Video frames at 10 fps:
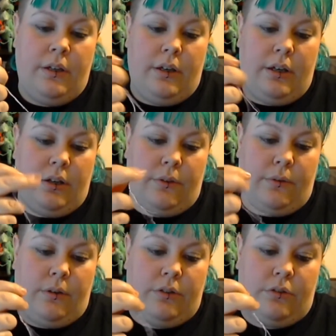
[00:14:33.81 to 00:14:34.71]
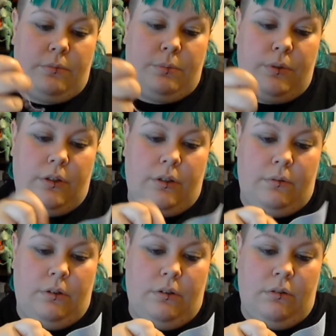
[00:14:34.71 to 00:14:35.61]
and I thought I should put a
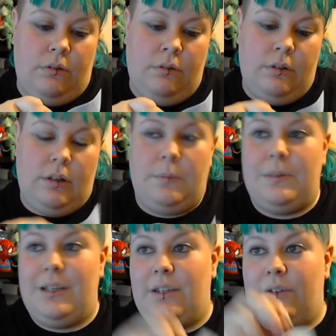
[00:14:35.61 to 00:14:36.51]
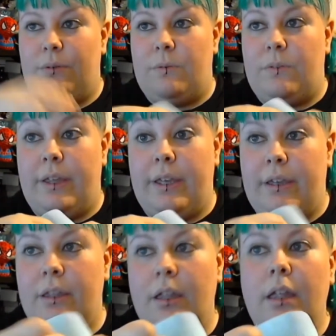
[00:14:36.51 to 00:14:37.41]
little updatey sort of
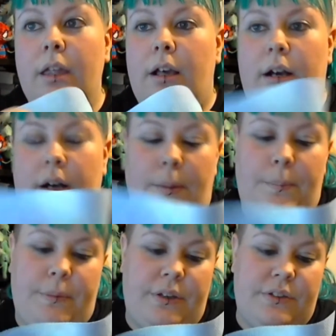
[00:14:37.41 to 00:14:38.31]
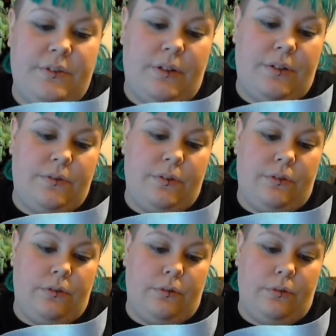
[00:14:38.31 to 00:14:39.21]
thing. I still have to
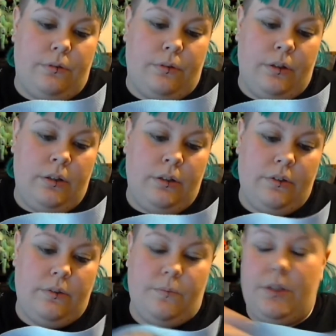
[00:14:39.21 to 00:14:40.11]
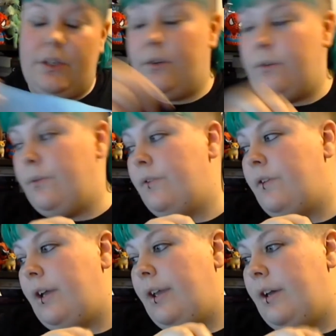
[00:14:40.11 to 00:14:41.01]
do some videos.
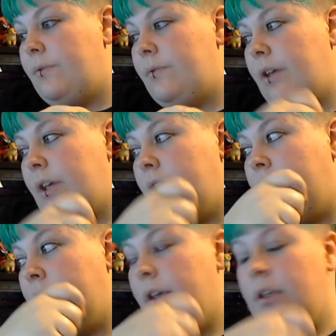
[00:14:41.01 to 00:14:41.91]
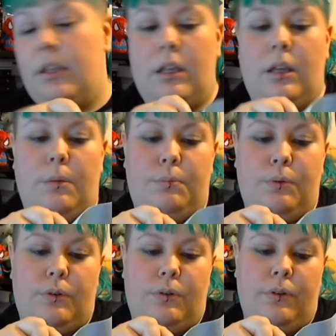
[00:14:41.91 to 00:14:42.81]
I have a
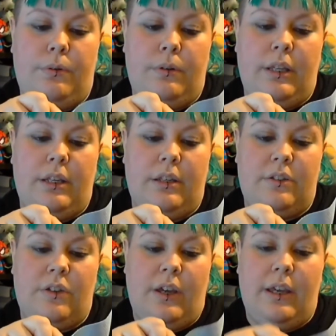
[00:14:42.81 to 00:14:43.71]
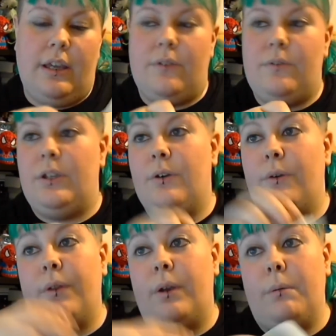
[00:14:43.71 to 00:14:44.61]
book-related tag video
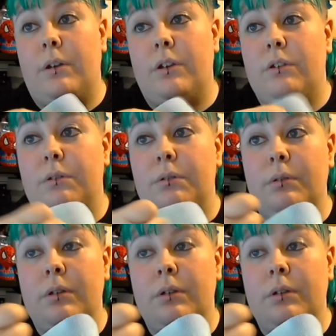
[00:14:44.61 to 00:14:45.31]
that I want to do.